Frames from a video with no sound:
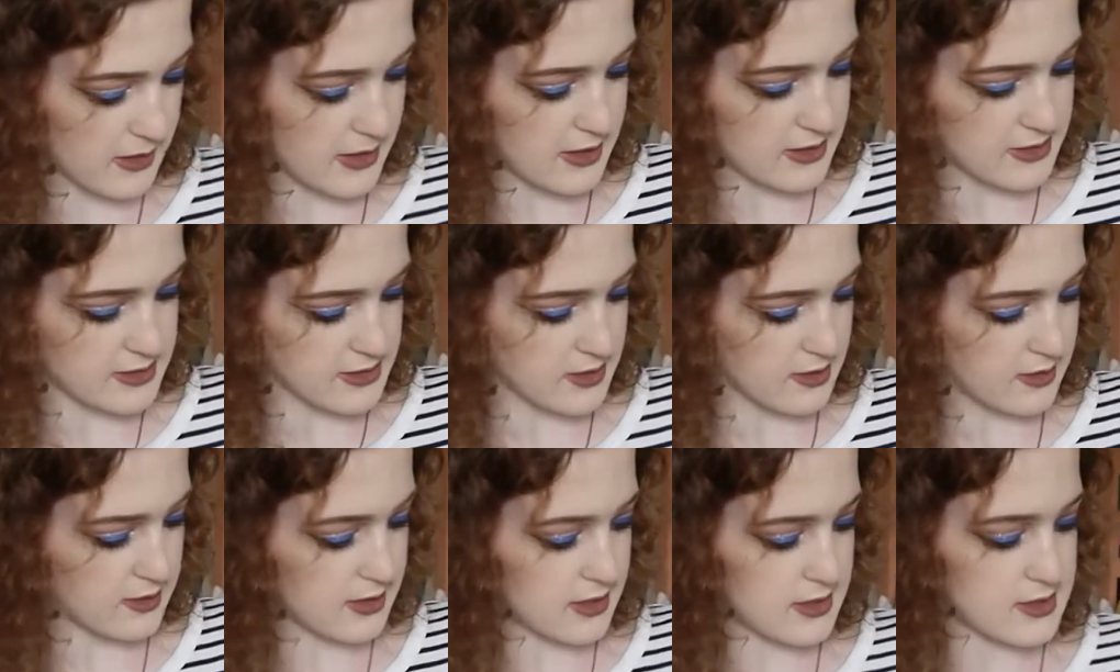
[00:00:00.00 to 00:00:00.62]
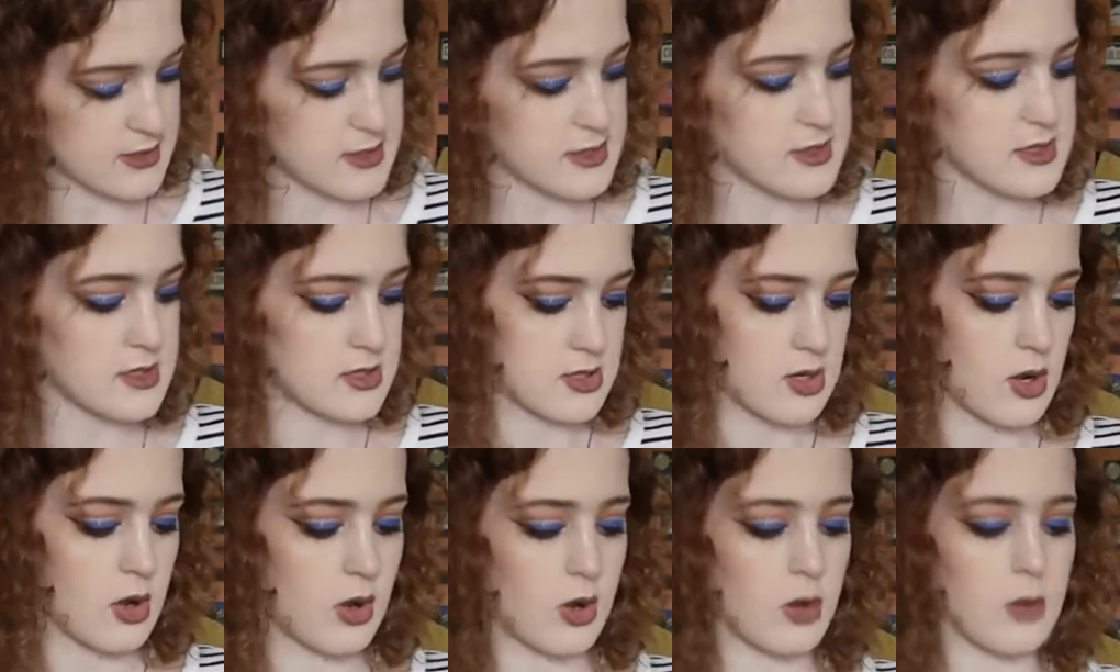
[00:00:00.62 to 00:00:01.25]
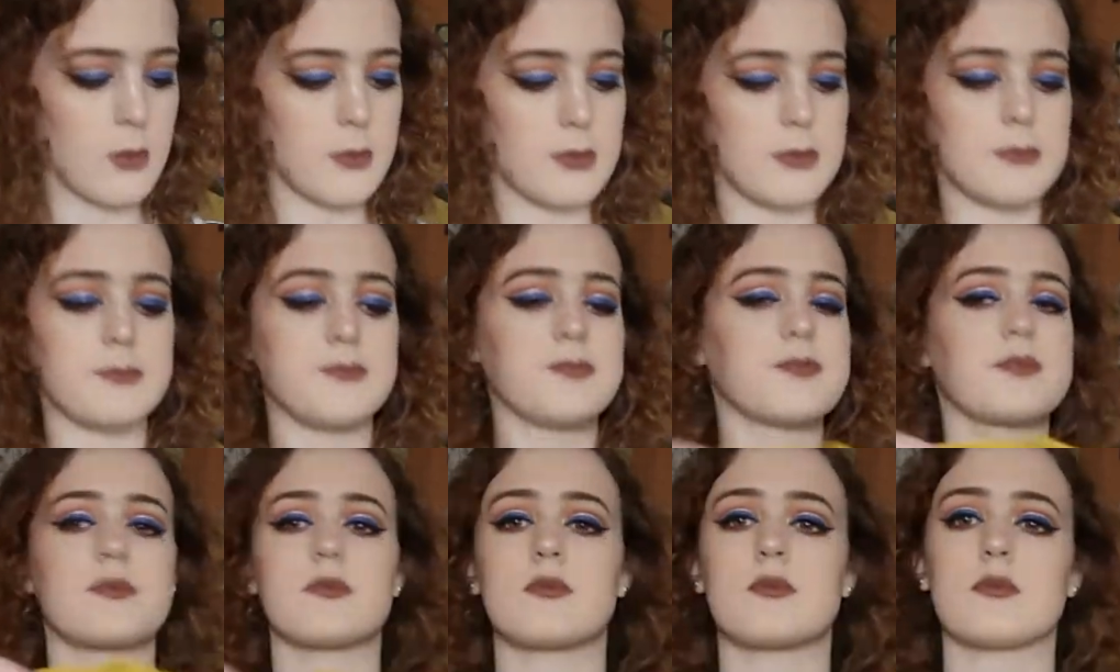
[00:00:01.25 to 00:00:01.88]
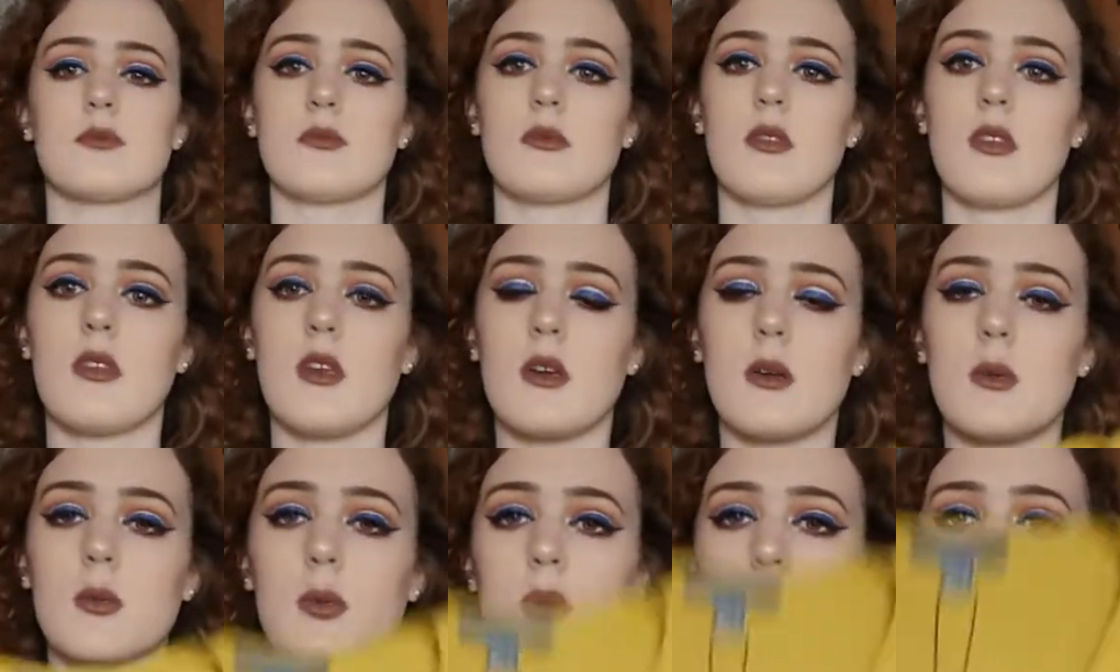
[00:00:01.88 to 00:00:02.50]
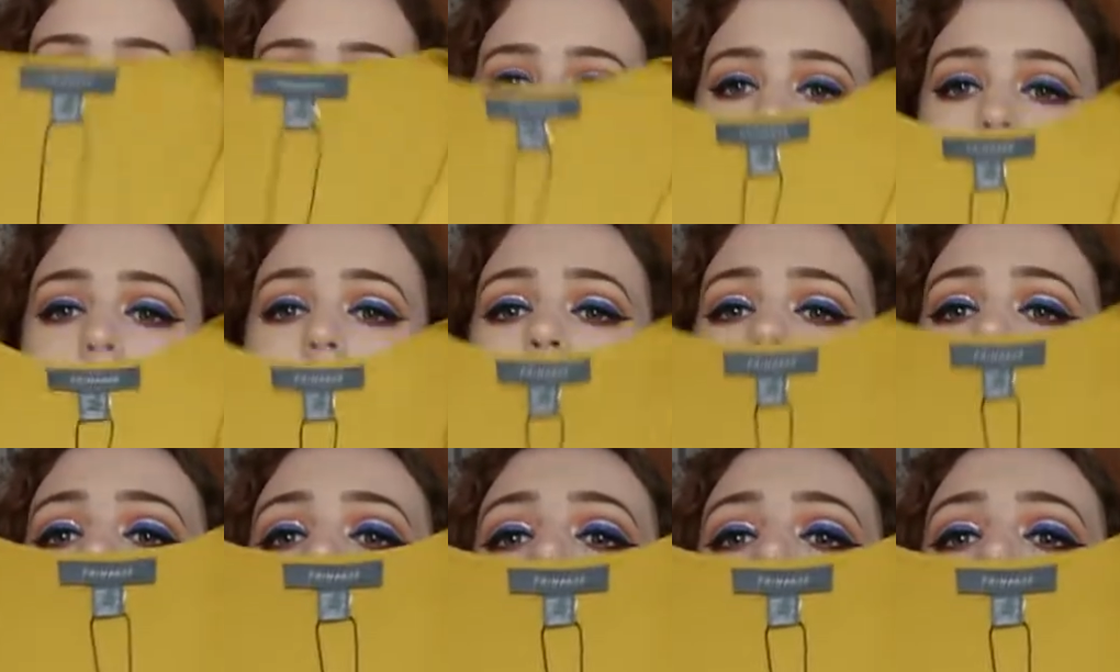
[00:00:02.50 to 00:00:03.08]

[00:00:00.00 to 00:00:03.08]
is this top, which is